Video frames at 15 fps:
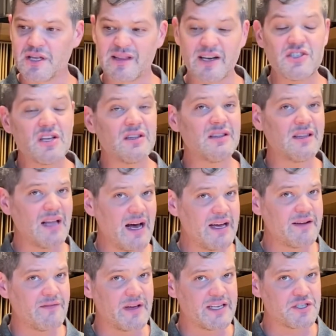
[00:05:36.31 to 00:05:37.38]
there's a lot
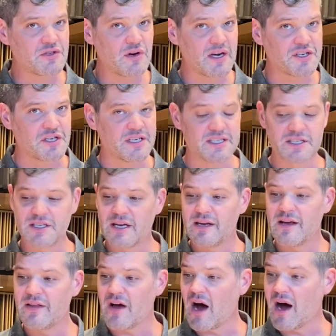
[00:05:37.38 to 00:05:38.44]
of instructions
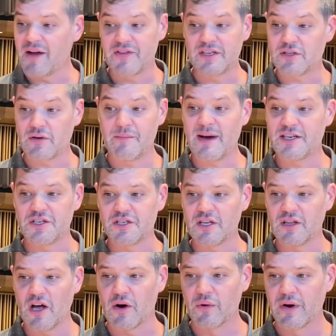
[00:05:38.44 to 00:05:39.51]
on these 3 measures
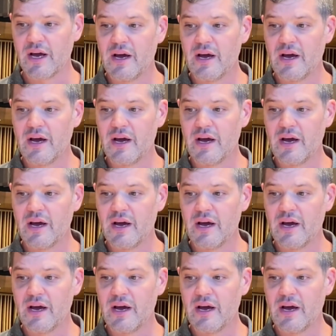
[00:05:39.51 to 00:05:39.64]
alone.